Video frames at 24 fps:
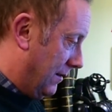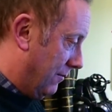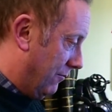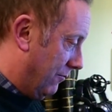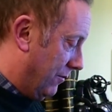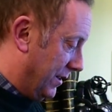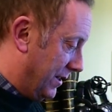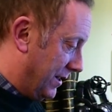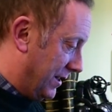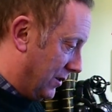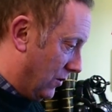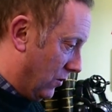
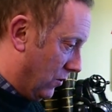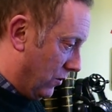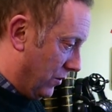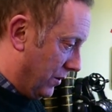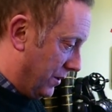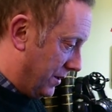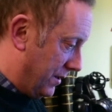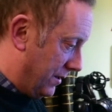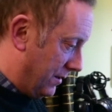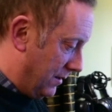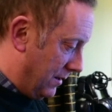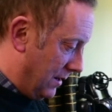
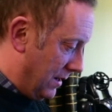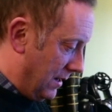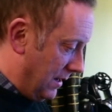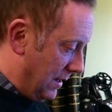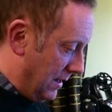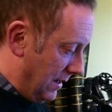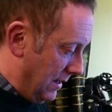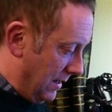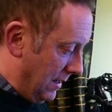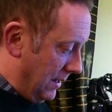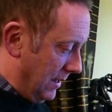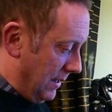restored
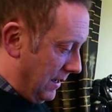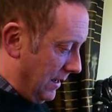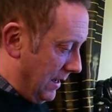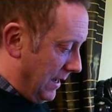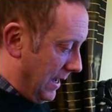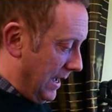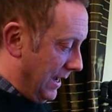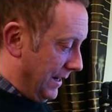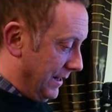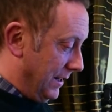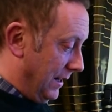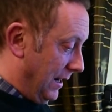
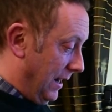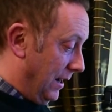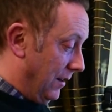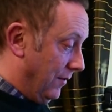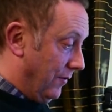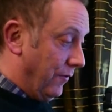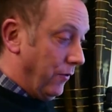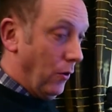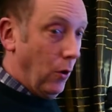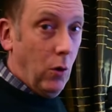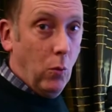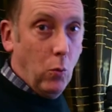and in
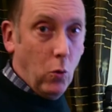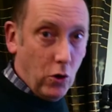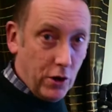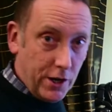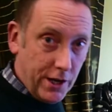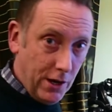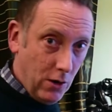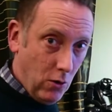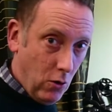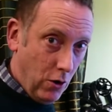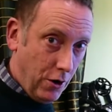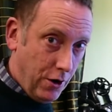full
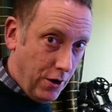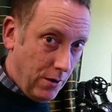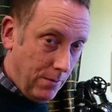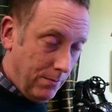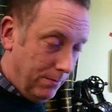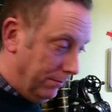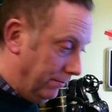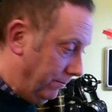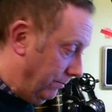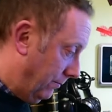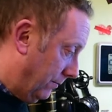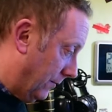working order,
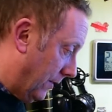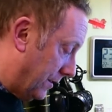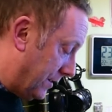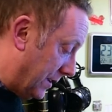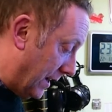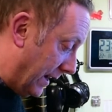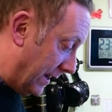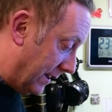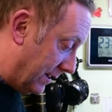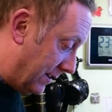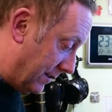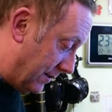
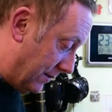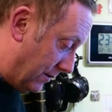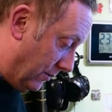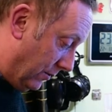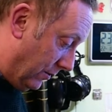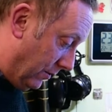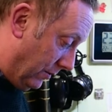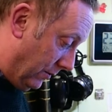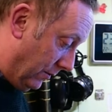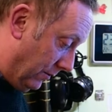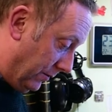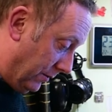thanks
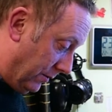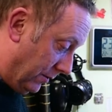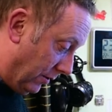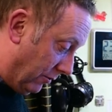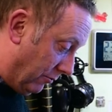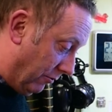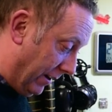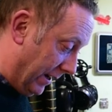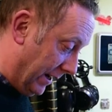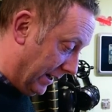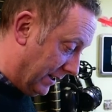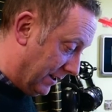to the
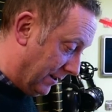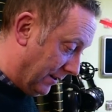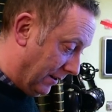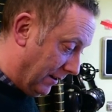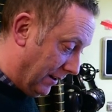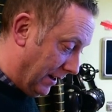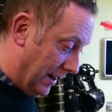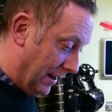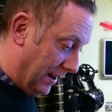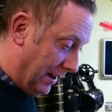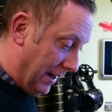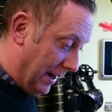great
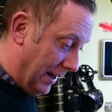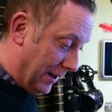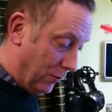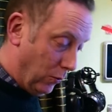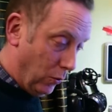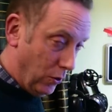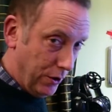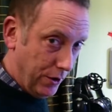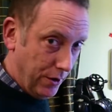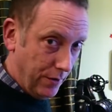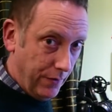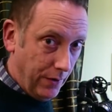and
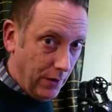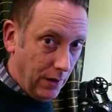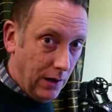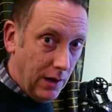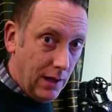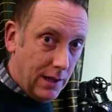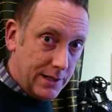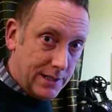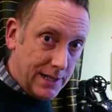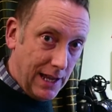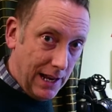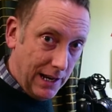wonderful
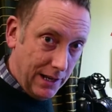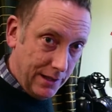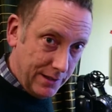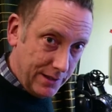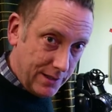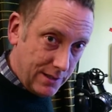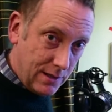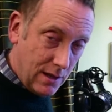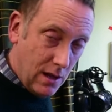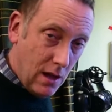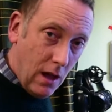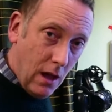
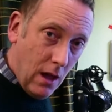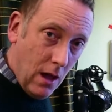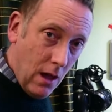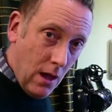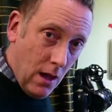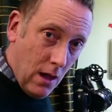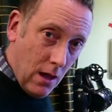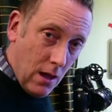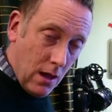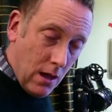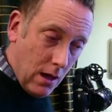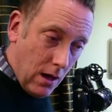talents
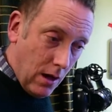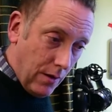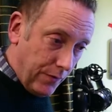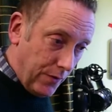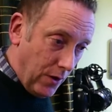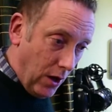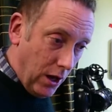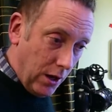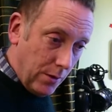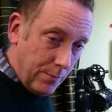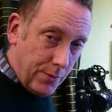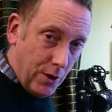of
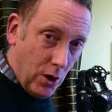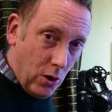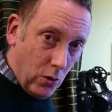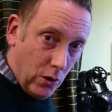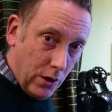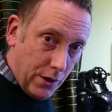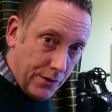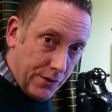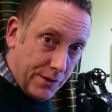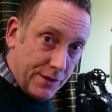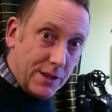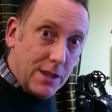Colum
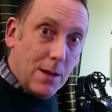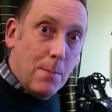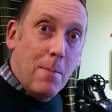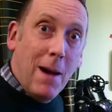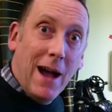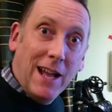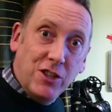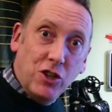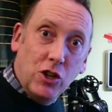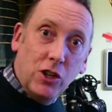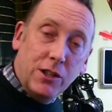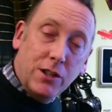Nolan, the
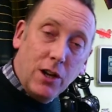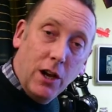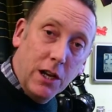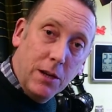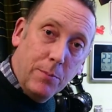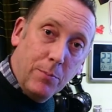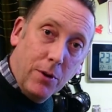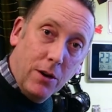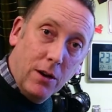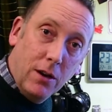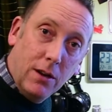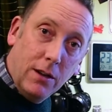magic
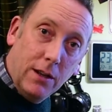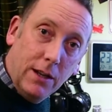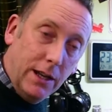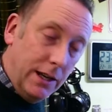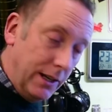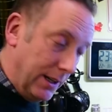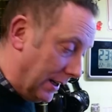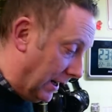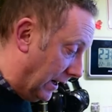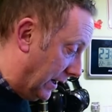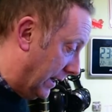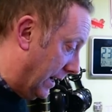typer
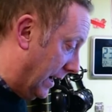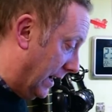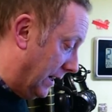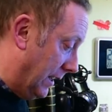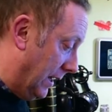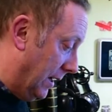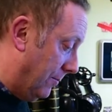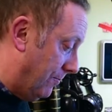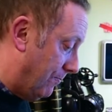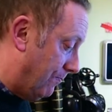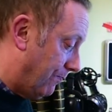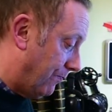in
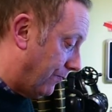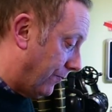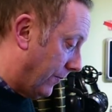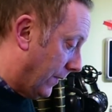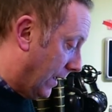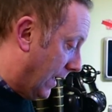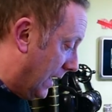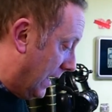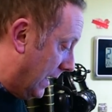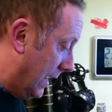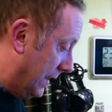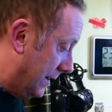Kilkenny.
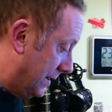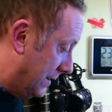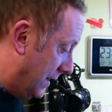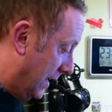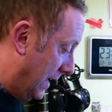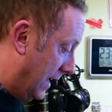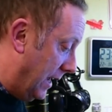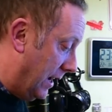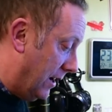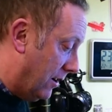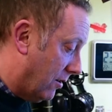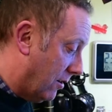And
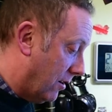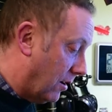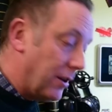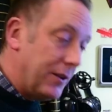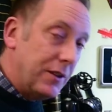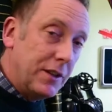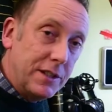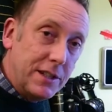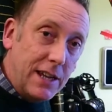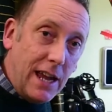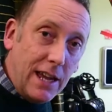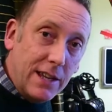here on
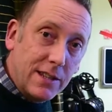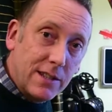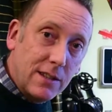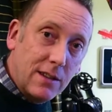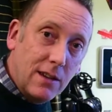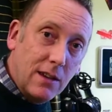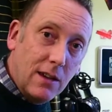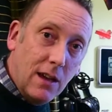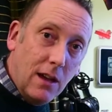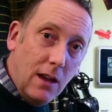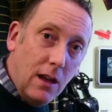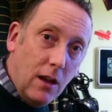the
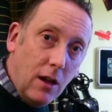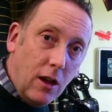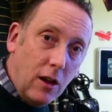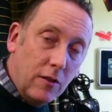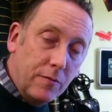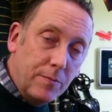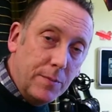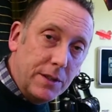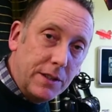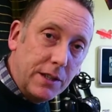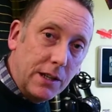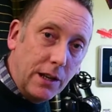desk
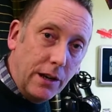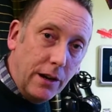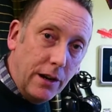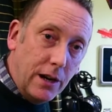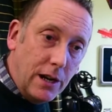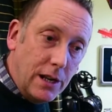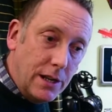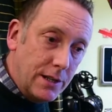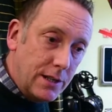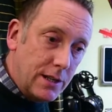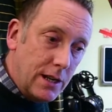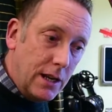of Mythical
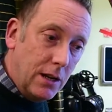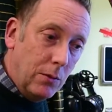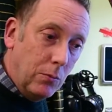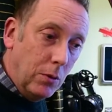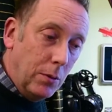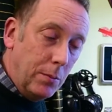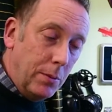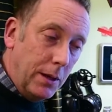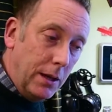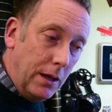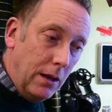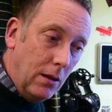Ireland, it
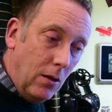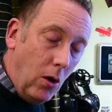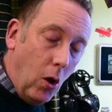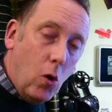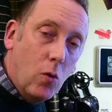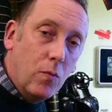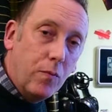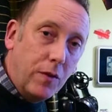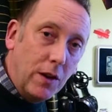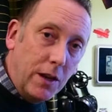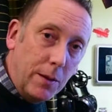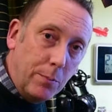will be
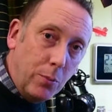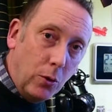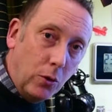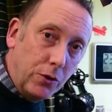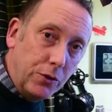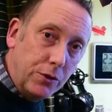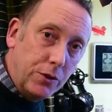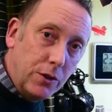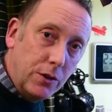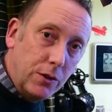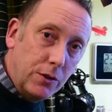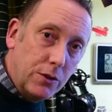hopefully
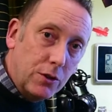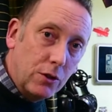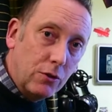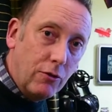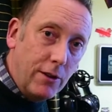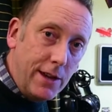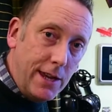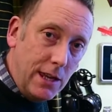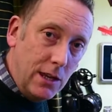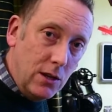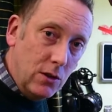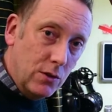put to
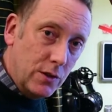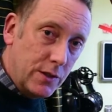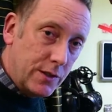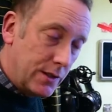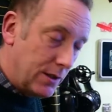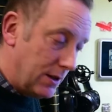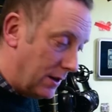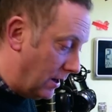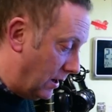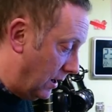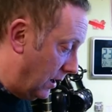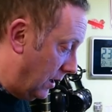great use,